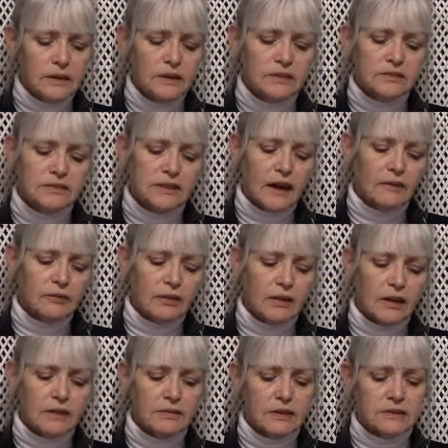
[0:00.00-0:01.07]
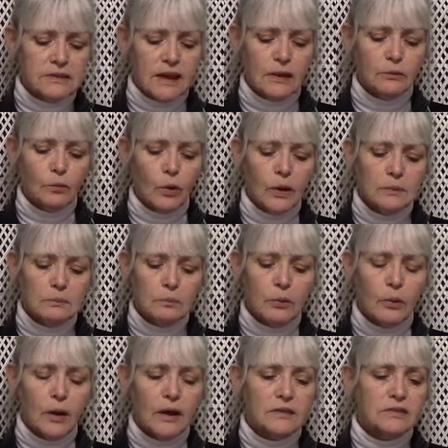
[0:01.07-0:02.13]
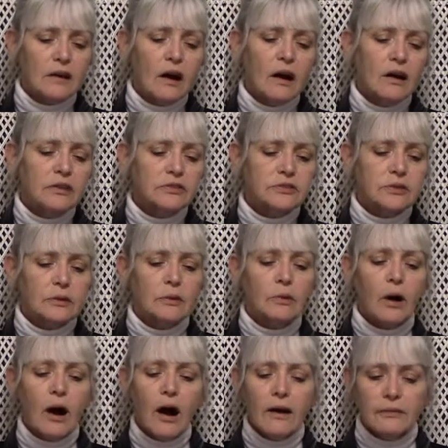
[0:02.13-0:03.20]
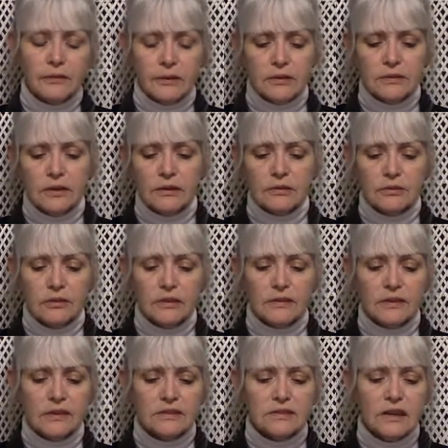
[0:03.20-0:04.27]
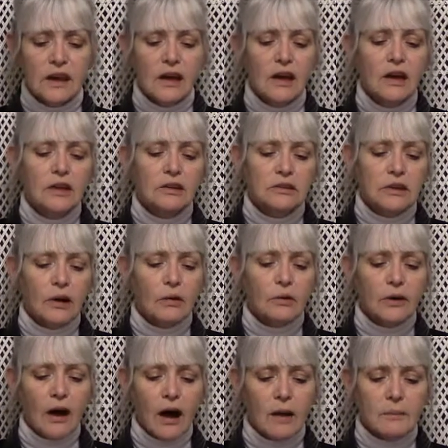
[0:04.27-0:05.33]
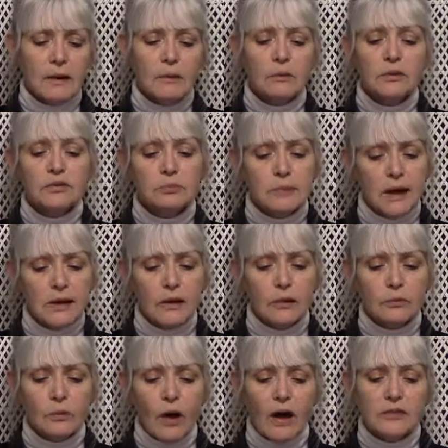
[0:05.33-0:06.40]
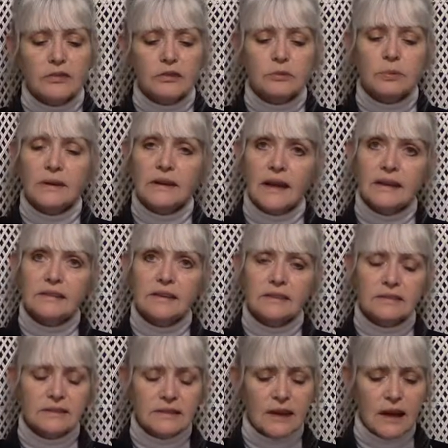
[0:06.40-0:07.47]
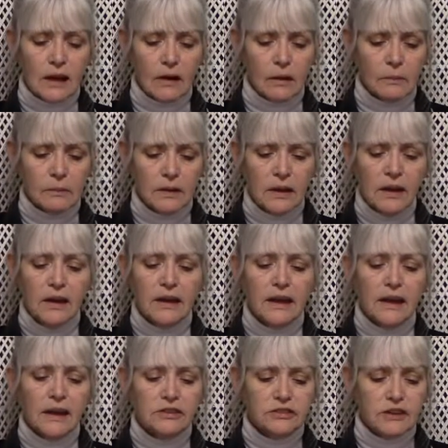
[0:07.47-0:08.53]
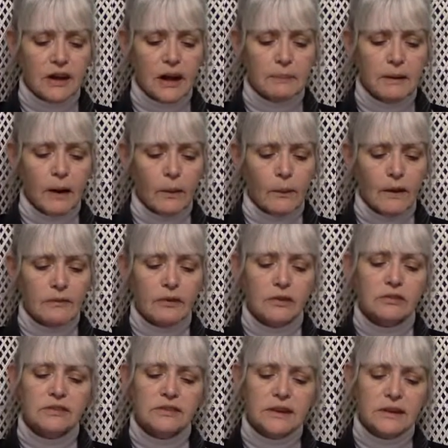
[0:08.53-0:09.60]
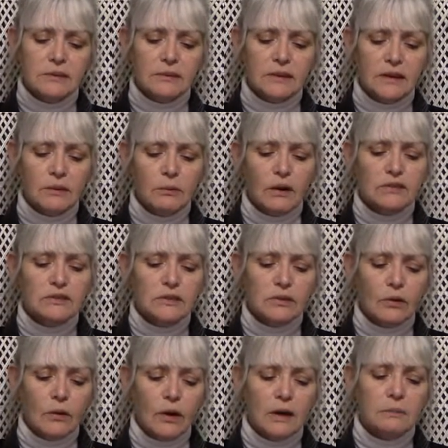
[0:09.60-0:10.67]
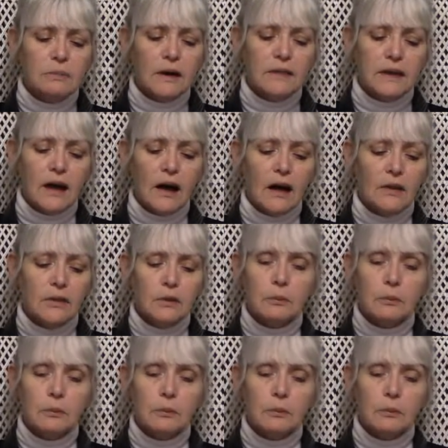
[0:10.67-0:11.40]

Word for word: Several of the Den 1 boys also offered their service. No comment was made on Ross's reluctance to help. Each cub, however, secretly was annoyed by the other